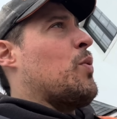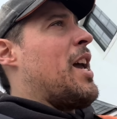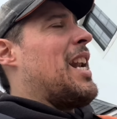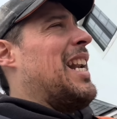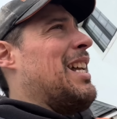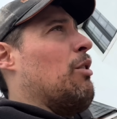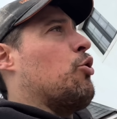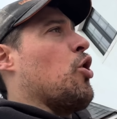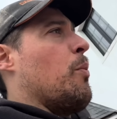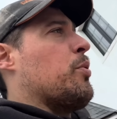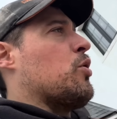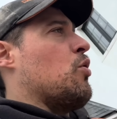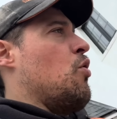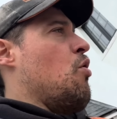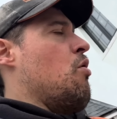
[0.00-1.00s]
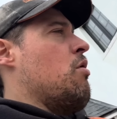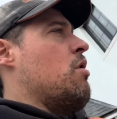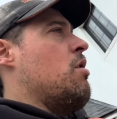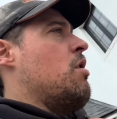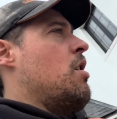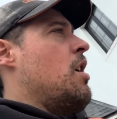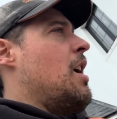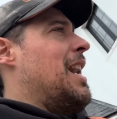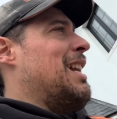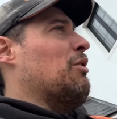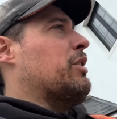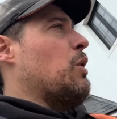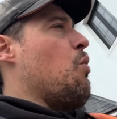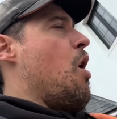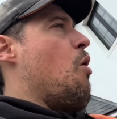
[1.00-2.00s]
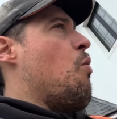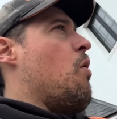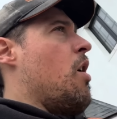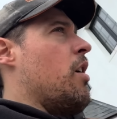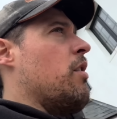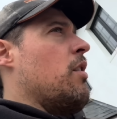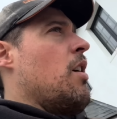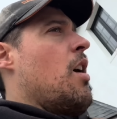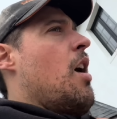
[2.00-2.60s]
We had a little chop saw, little DeWalt one,